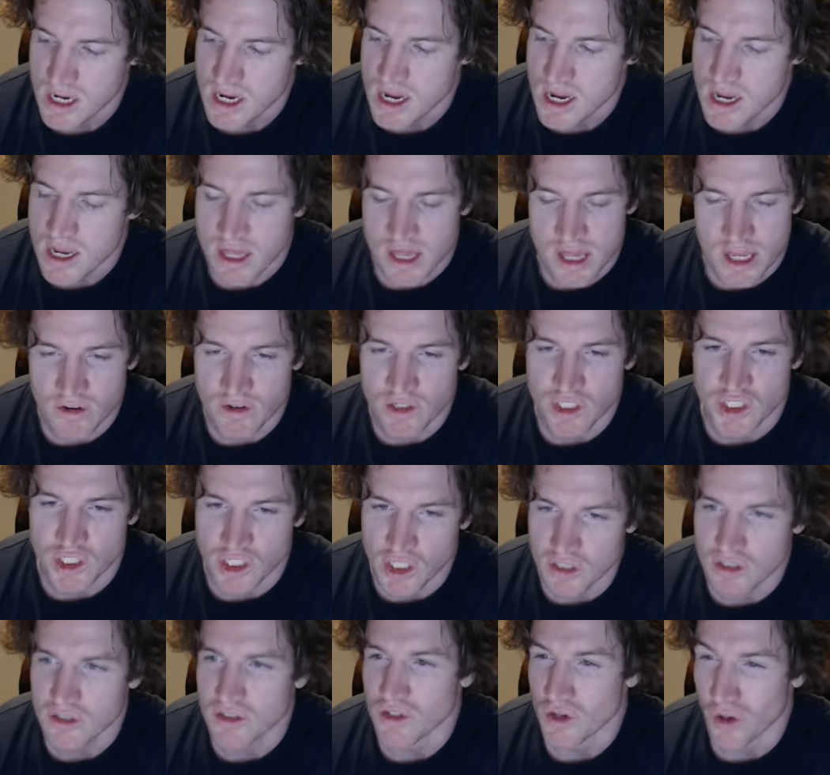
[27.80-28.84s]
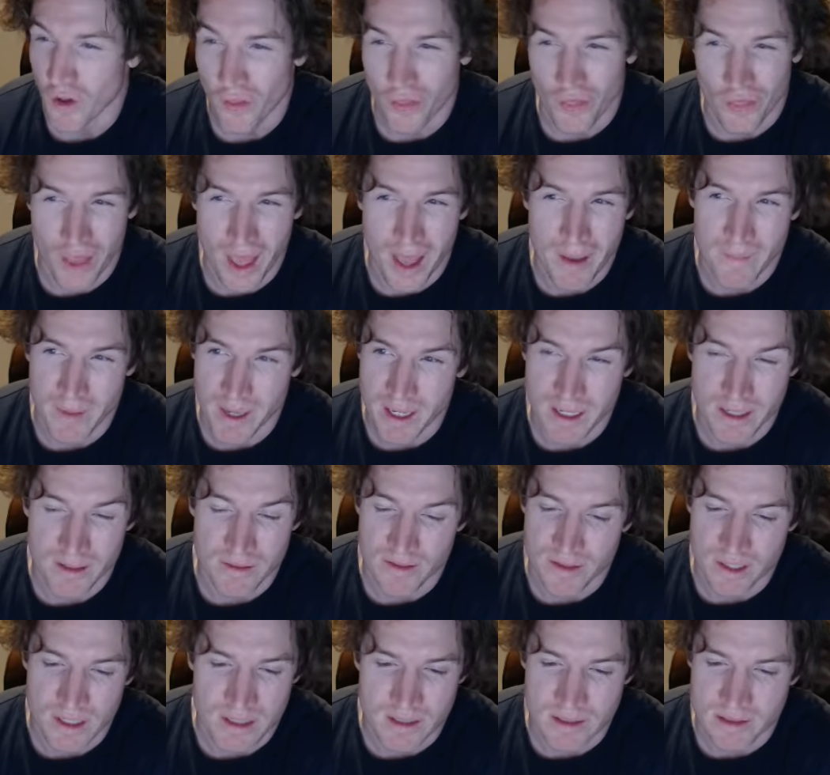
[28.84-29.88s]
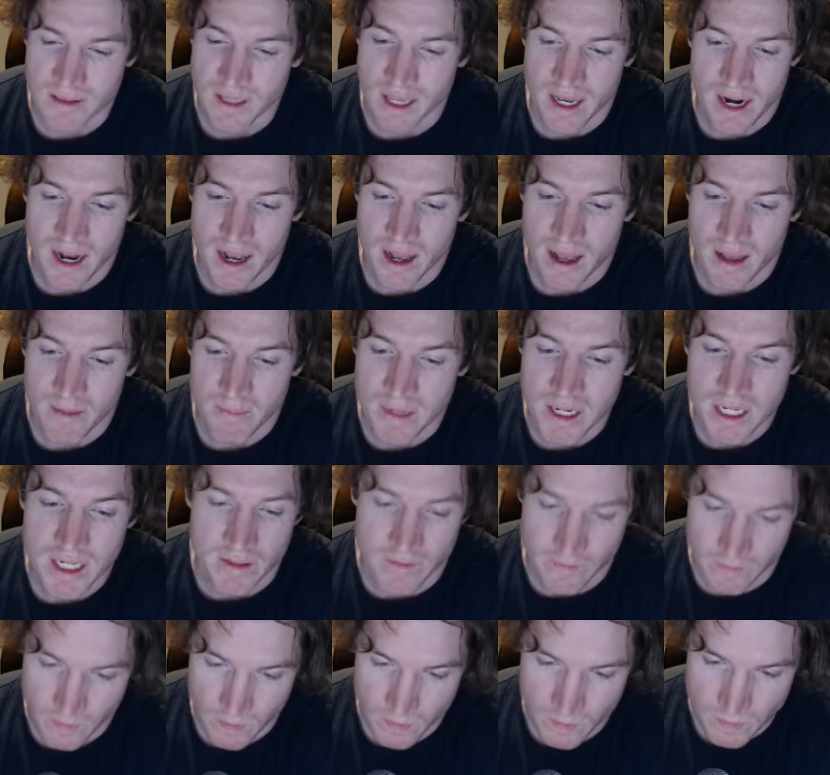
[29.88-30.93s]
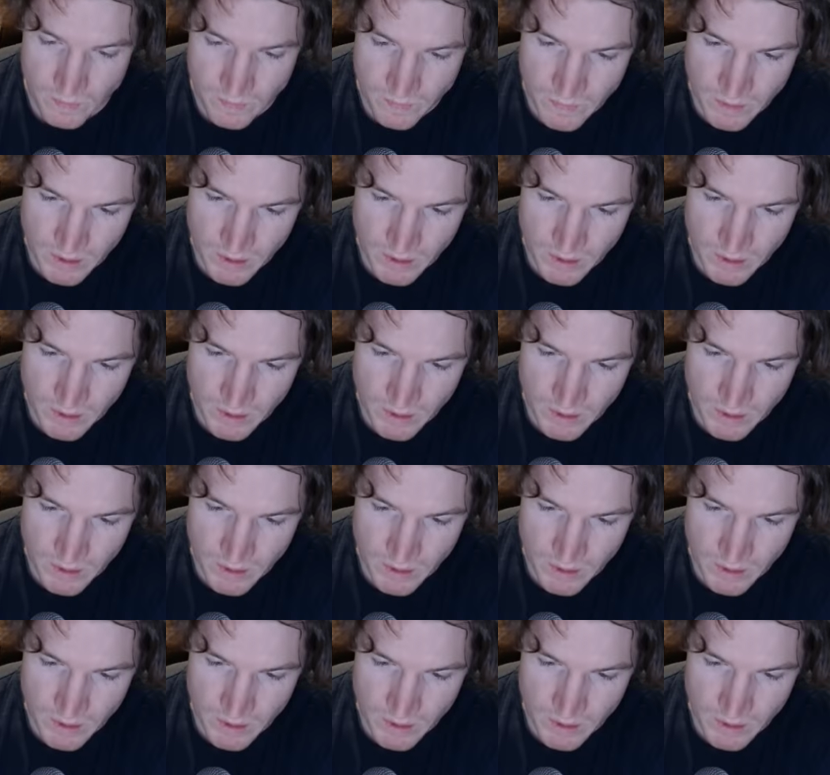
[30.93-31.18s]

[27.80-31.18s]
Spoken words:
There are just not that many things that are meaningful.